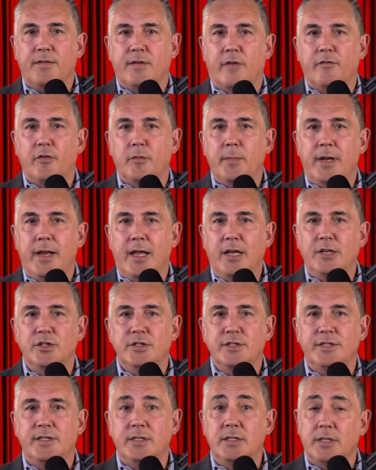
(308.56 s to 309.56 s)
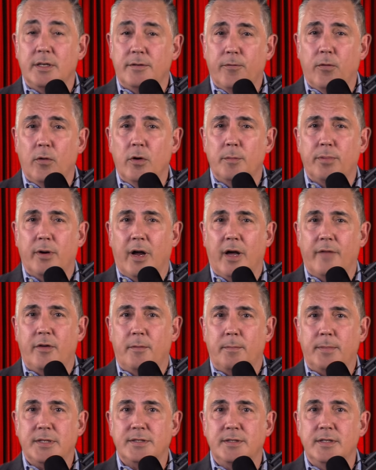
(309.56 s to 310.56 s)
government agencies, and
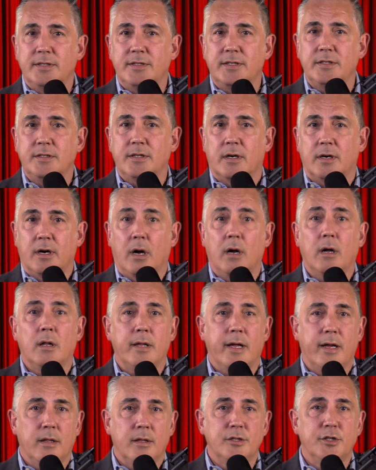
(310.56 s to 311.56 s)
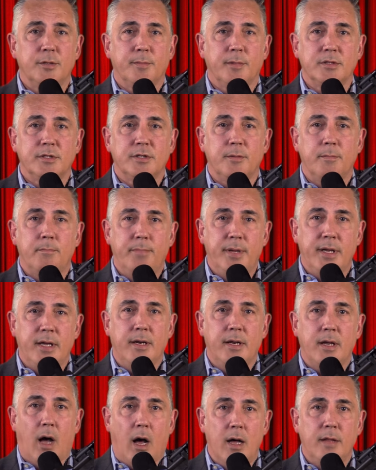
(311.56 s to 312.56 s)
for-profit businesses are all eligible to
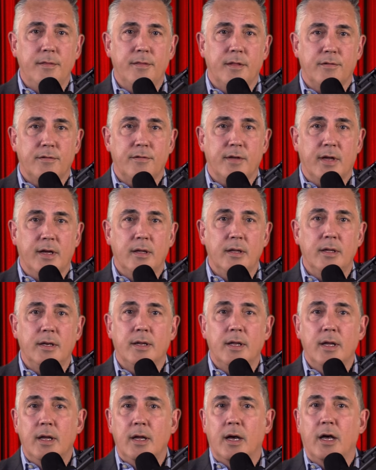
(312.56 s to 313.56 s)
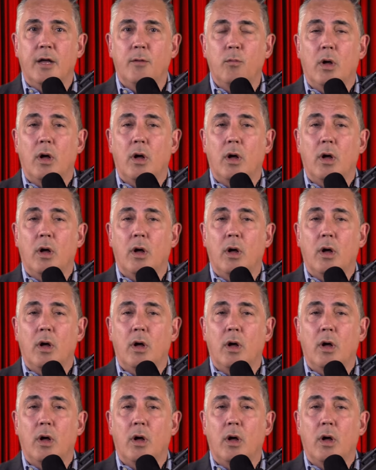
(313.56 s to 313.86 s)
bid on the sale, and HUD will